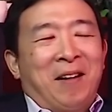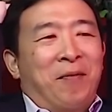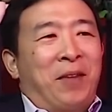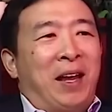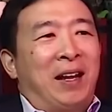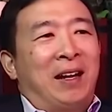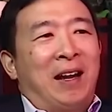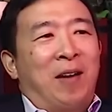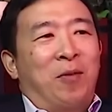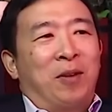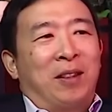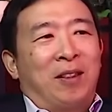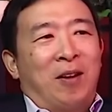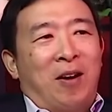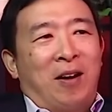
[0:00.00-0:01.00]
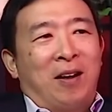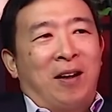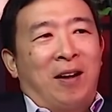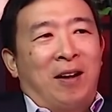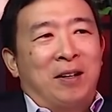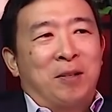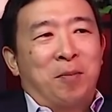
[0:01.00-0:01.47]
hanging out with uh,
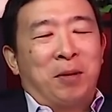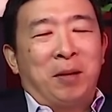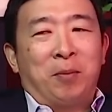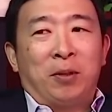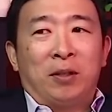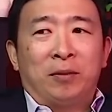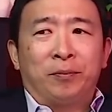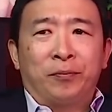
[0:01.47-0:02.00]
awesome people